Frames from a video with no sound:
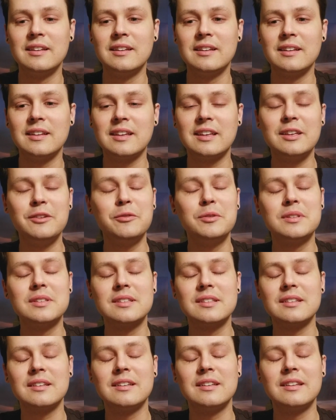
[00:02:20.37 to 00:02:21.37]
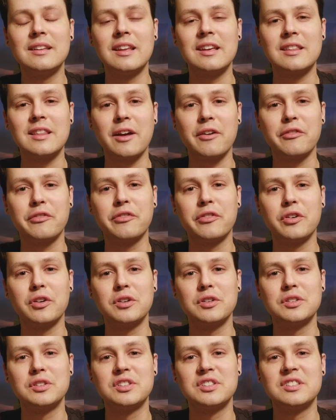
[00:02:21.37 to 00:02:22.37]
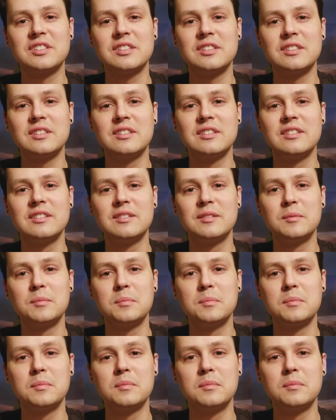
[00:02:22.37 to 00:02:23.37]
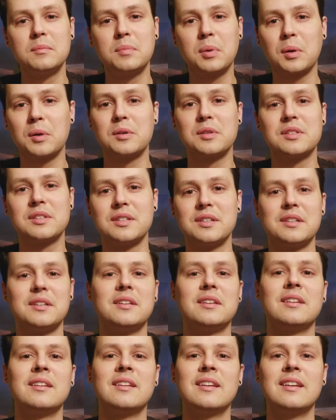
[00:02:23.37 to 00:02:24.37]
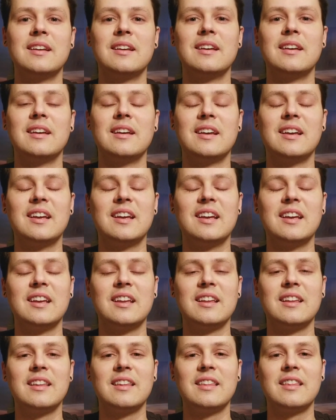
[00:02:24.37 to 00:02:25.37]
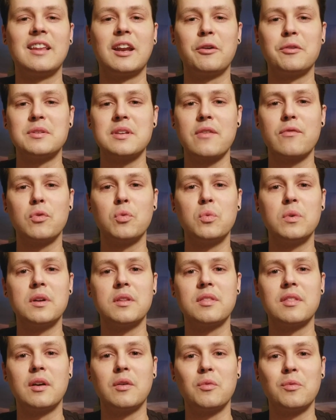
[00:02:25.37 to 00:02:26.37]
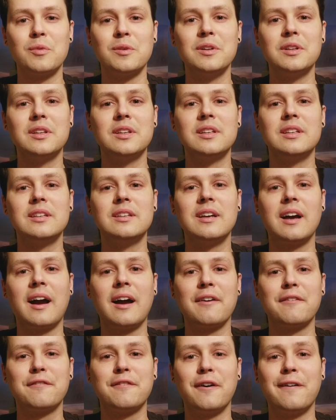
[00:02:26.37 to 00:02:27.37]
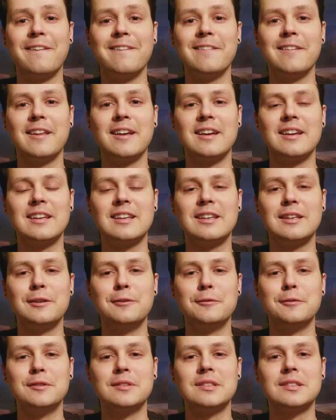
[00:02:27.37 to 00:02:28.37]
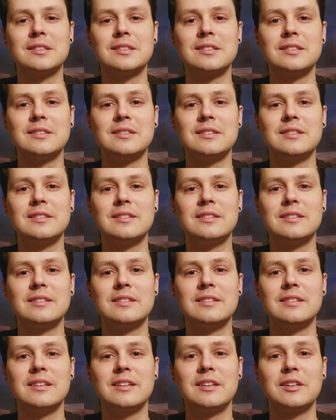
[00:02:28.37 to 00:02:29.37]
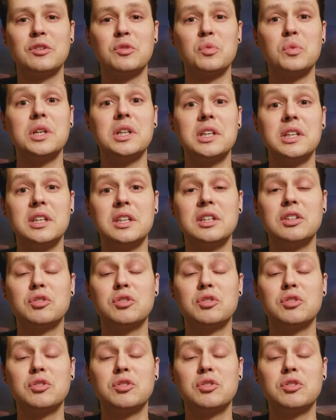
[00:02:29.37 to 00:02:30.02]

he was that first person that I was ever with that really, I felt like he was really